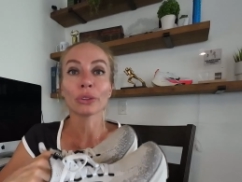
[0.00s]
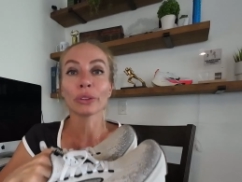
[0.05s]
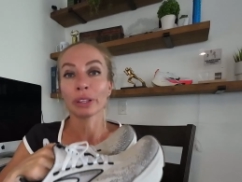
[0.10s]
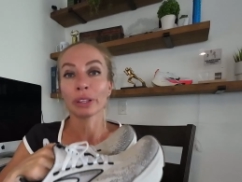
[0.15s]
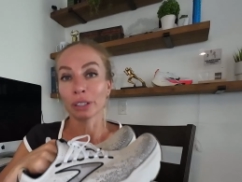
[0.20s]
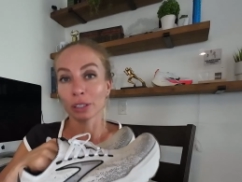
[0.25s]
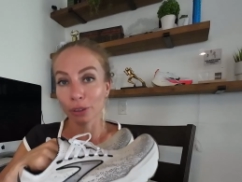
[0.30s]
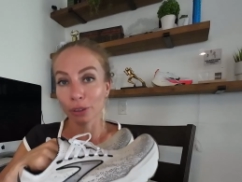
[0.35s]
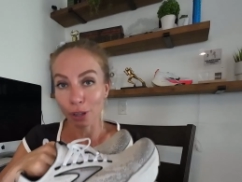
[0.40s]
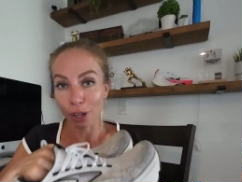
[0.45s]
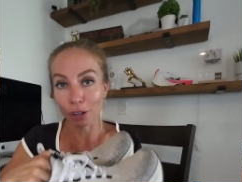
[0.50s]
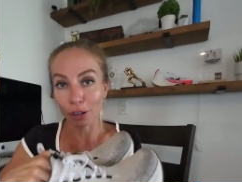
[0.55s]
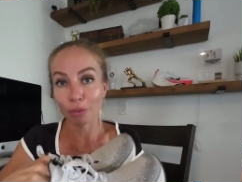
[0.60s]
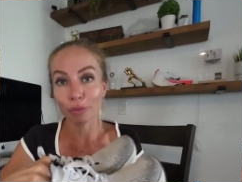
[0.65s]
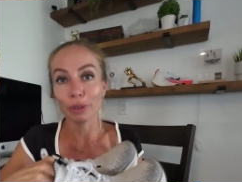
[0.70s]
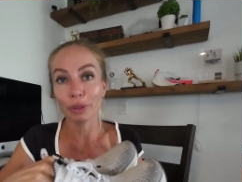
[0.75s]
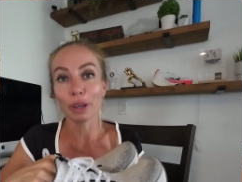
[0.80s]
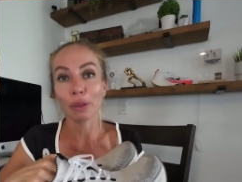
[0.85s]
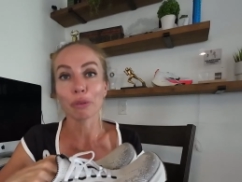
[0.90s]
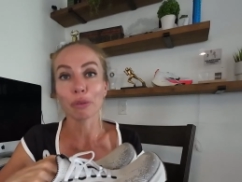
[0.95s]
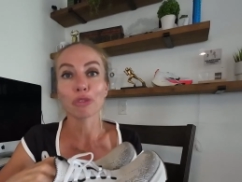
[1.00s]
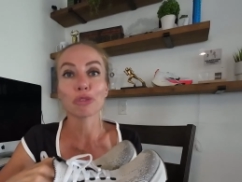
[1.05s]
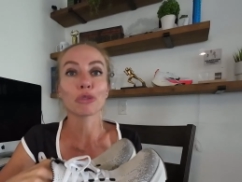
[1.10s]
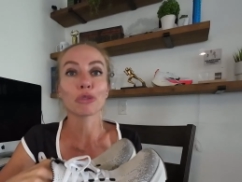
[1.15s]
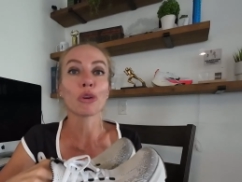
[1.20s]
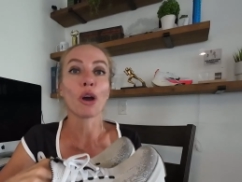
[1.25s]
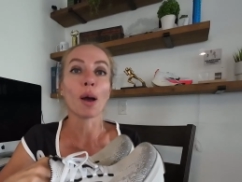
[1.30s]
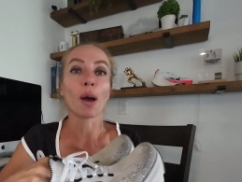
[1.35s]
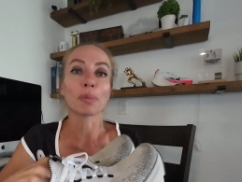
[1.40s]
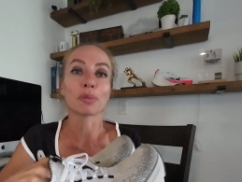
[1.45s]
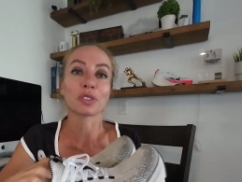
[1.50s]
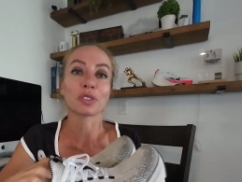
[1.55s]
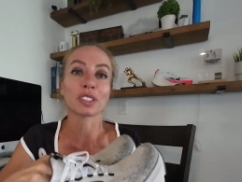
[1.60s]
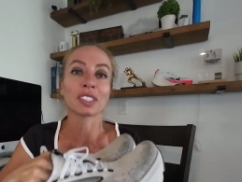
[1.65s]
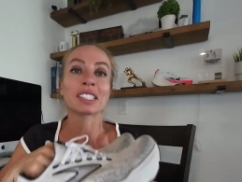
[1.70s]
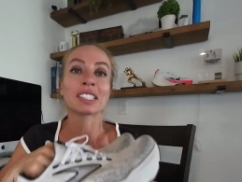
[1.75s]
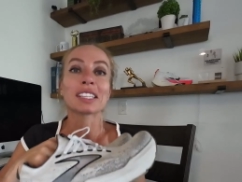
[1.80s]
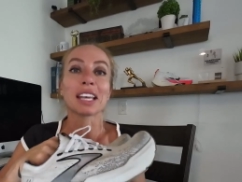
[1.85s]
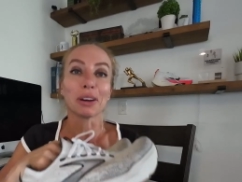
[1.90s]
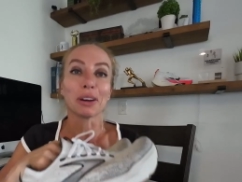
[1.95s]
than a lot of the other shoe
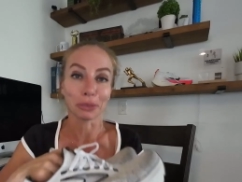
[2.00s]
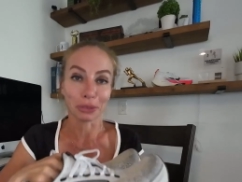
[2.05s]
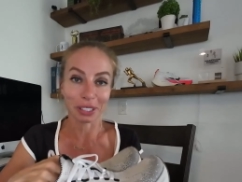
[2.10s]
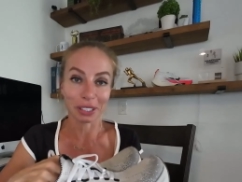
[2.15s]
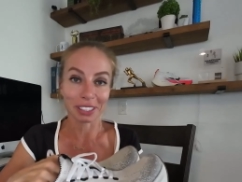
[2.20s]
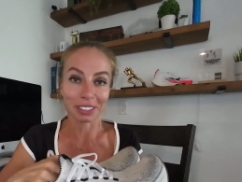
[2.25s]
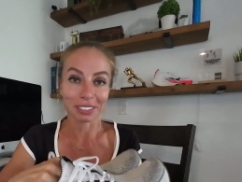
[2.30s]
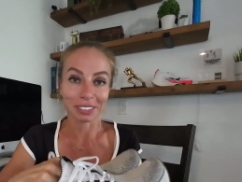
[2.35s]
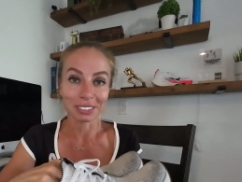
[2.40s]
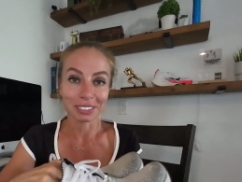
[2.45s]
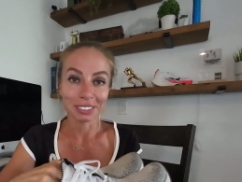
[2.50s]
options out there.